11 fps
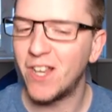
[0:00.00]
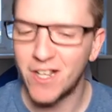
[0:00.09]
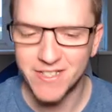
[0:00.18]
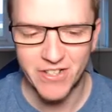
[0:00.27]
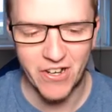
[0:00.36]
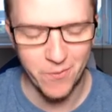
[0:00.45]

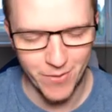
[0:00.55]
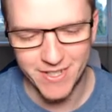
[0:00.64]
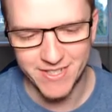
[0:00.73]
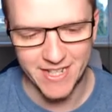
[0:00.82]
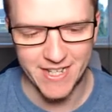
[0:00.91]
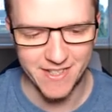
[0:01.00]
Last time
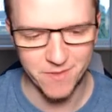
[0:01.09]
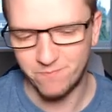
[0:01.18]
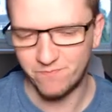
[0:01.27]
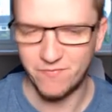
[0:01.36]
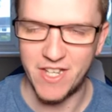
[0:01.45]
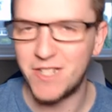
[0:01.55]
we said
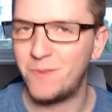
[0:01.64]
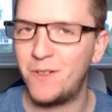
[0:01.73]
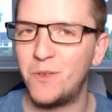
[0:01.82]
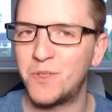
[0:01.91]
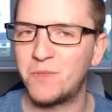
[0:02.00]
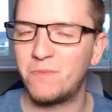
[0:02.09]

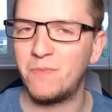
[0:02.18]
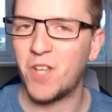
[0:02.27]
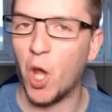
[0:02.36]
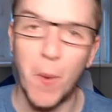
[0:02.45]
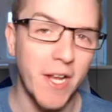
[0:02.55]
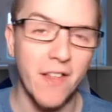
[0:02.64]
Ismail's
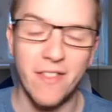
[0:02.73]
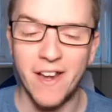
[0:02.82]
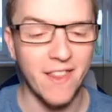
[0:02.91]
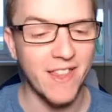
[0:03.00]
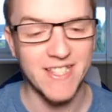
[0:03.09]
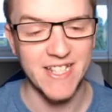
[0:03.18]
going at the
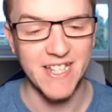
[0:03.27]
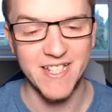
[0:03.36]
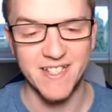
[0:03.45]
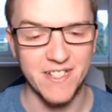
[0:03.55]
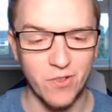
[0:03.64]
end of the season,